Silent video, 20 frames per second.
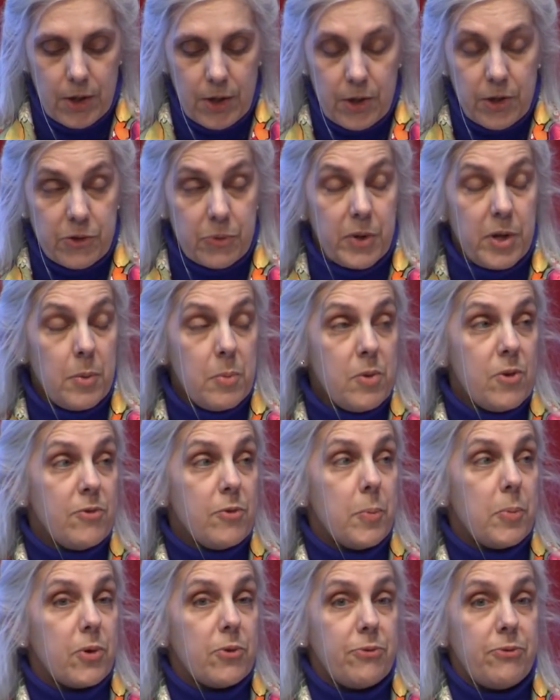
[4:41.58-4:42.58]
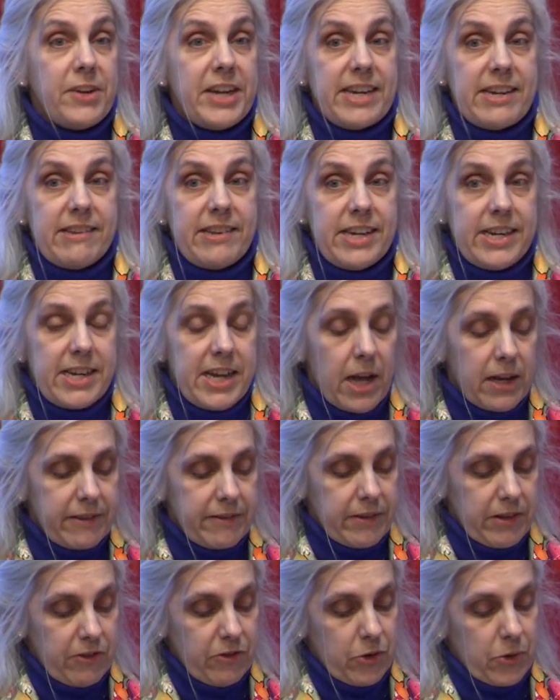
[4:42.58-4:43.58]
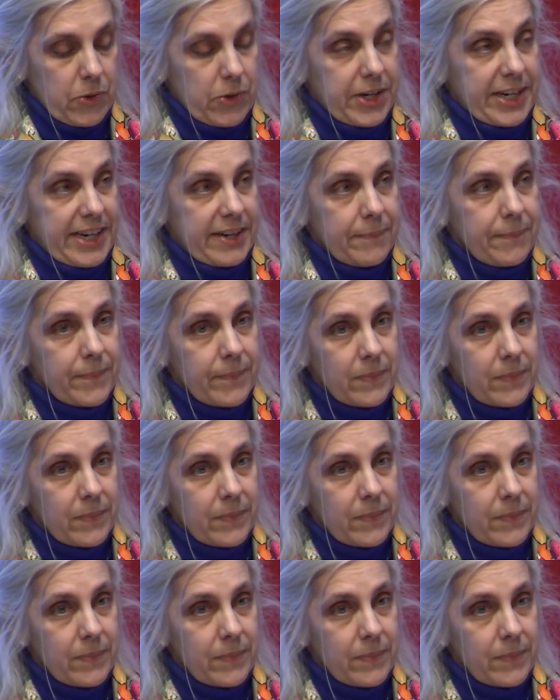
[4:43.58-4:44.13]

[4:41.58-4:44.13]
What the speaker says: So in A Movable Feast, he tells this story.